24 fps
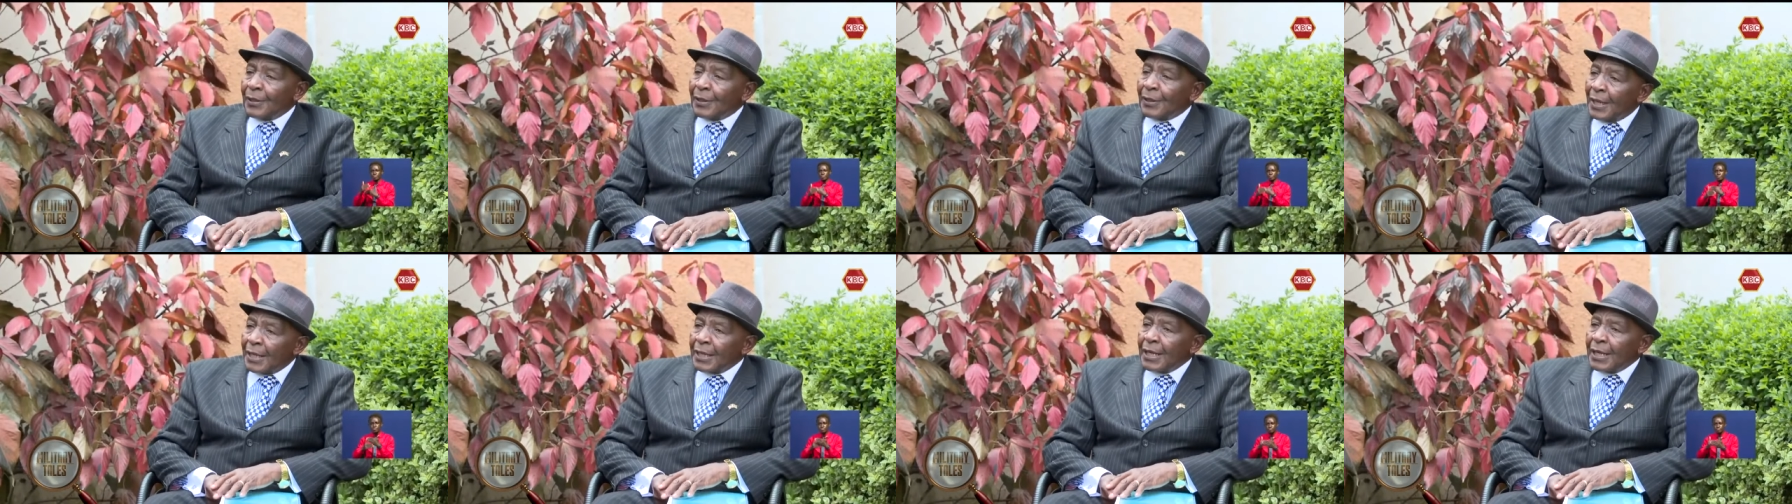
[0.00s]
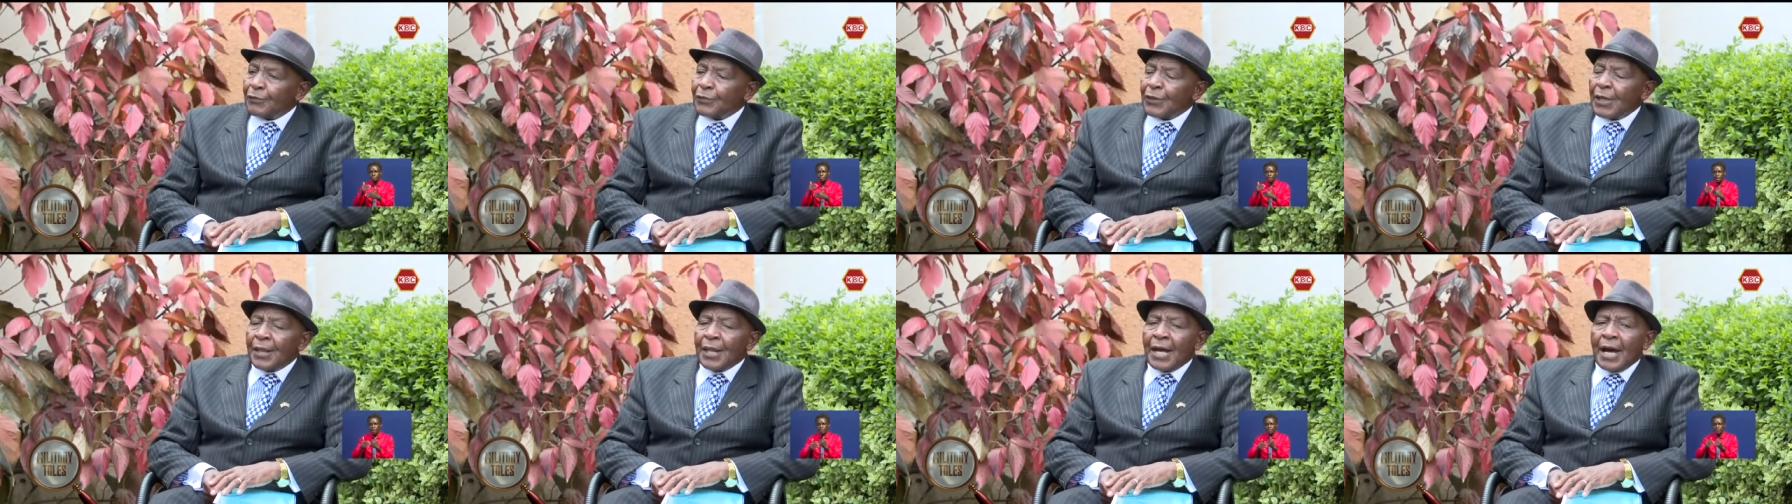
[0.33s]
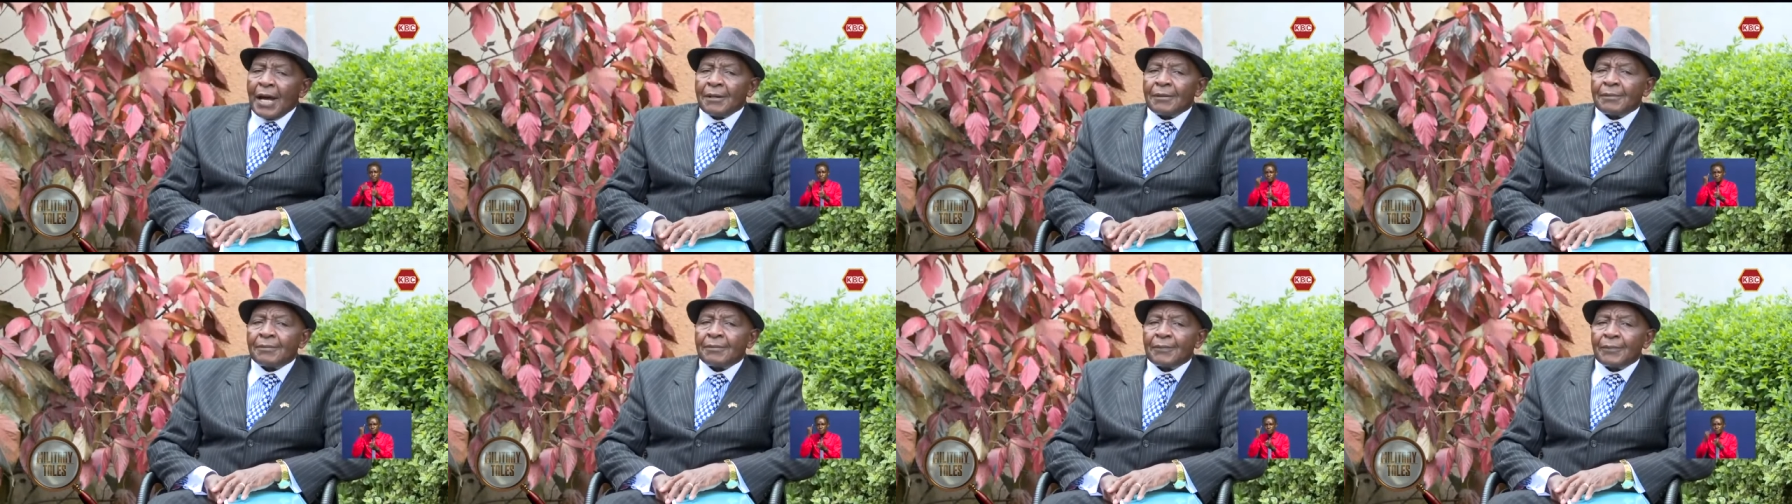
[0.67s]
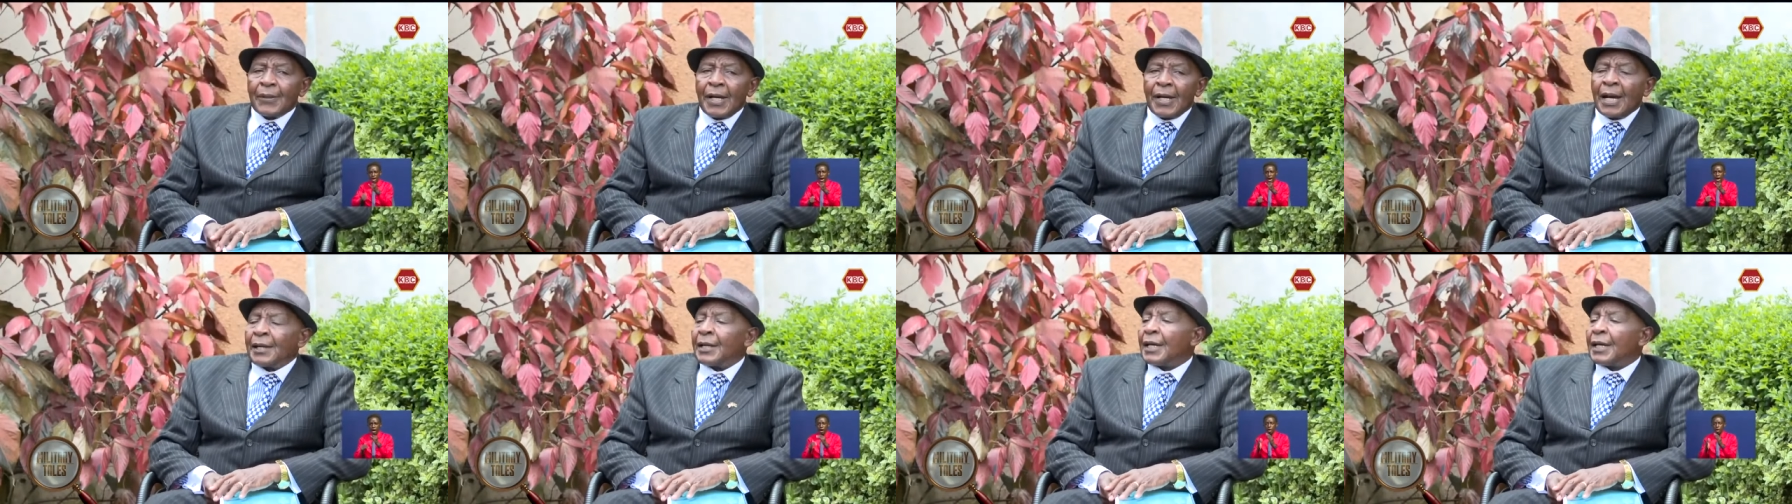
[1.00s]
Then after that,
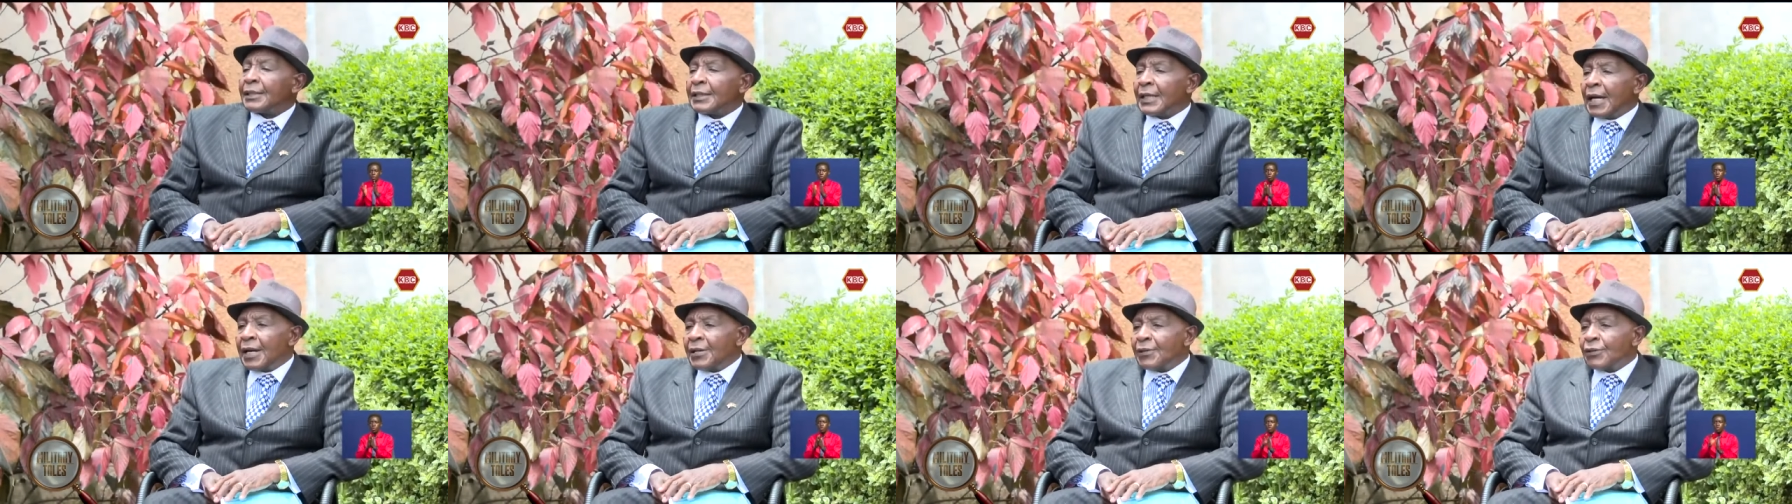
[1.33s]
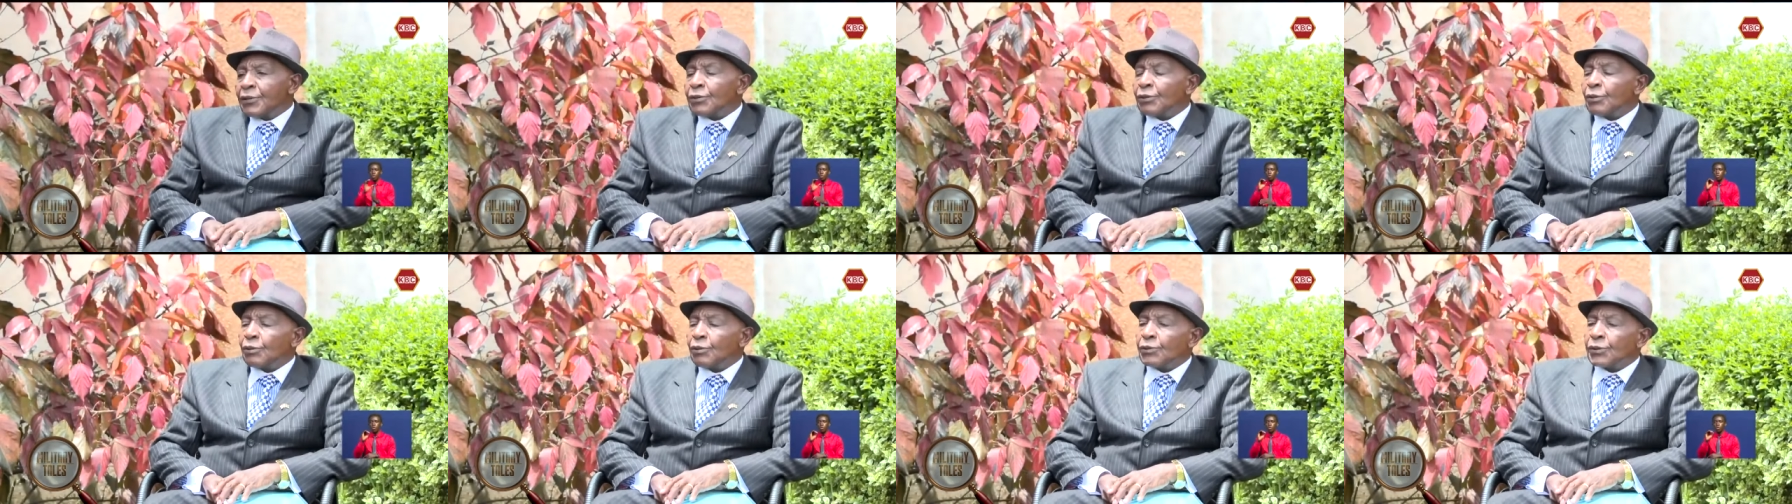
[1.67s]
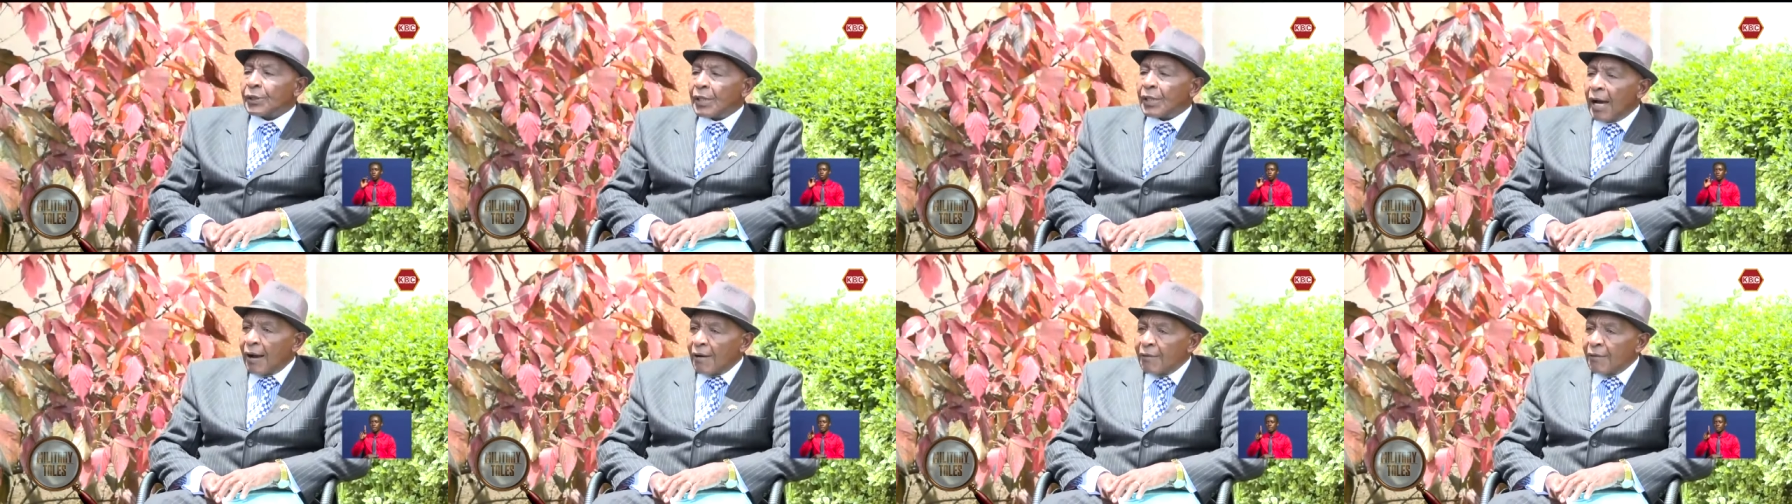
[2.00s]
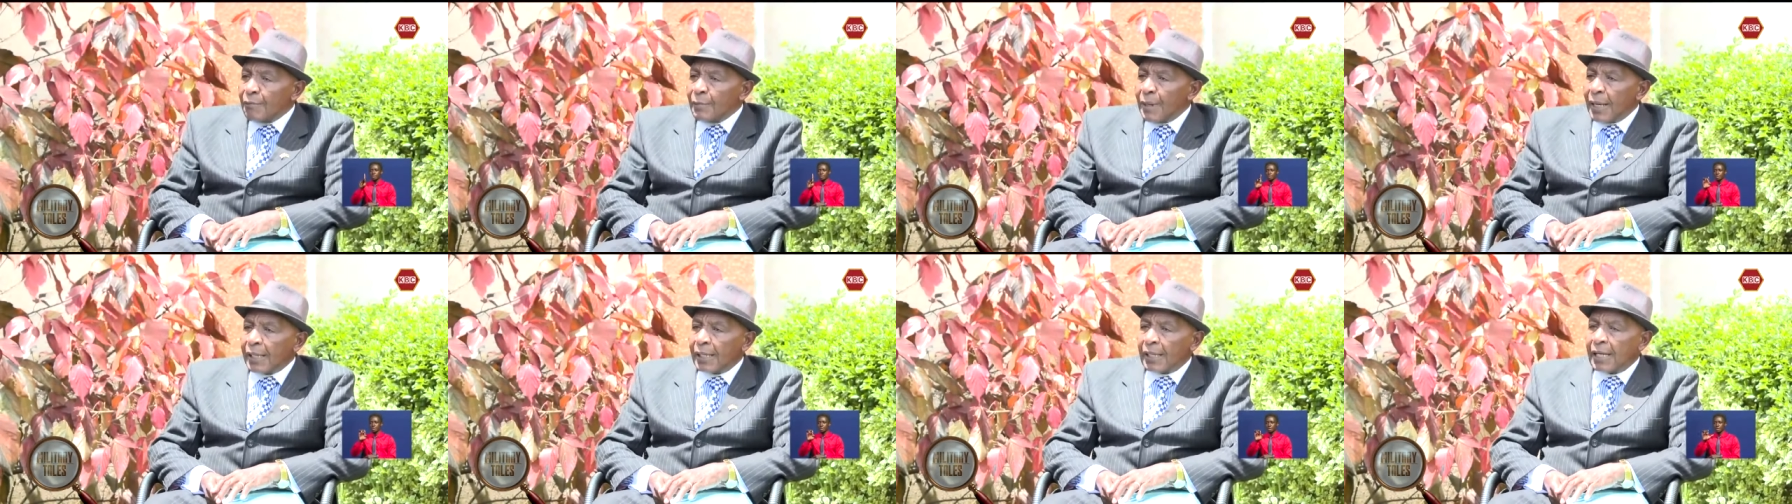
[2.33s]
I had a chance to
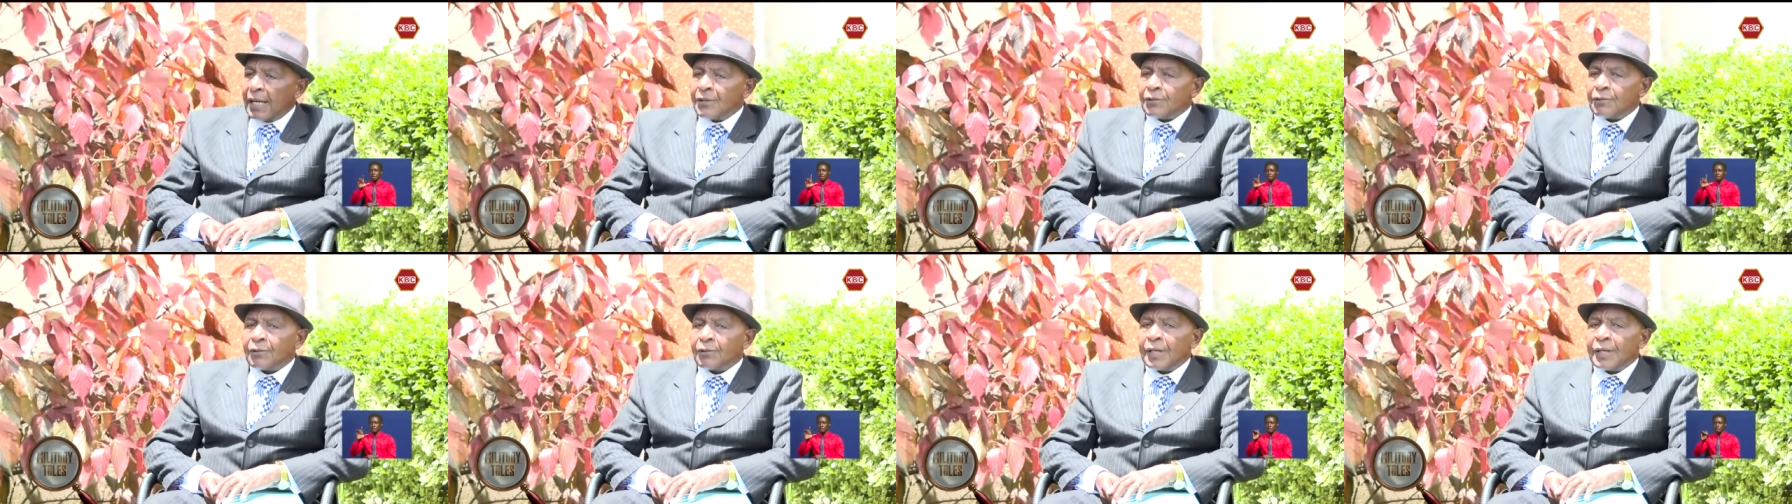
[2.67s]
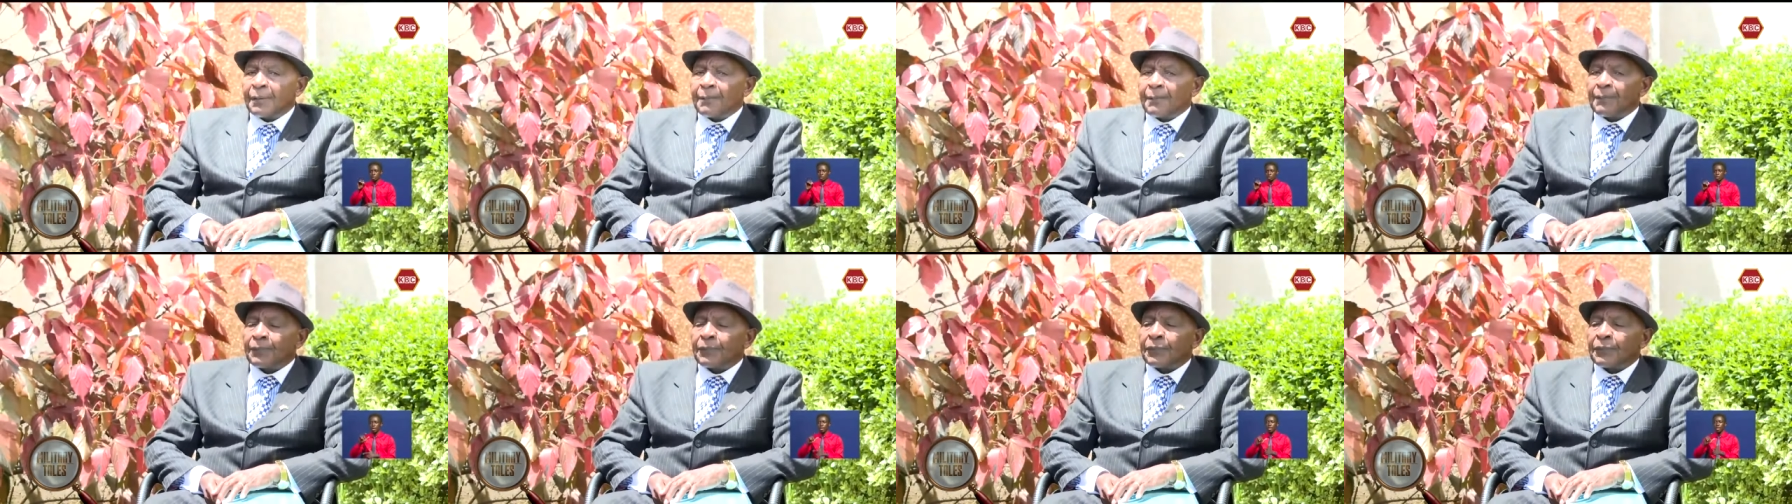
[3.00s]
serve my country